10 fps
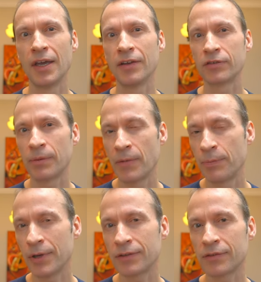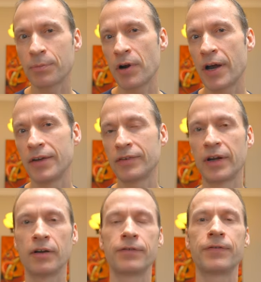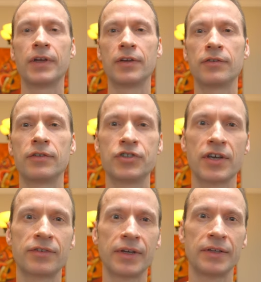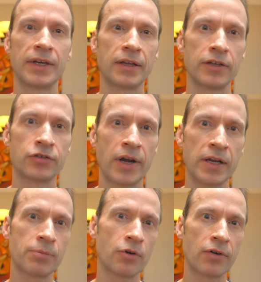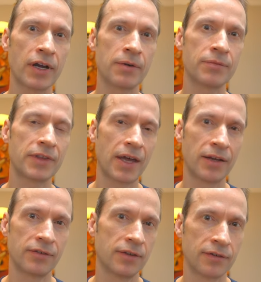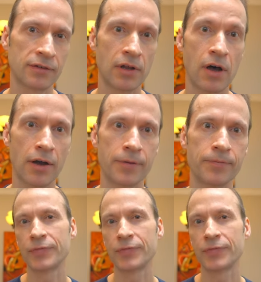so I'm a bit surprised Airofit is suggesting a daily training program that is this long.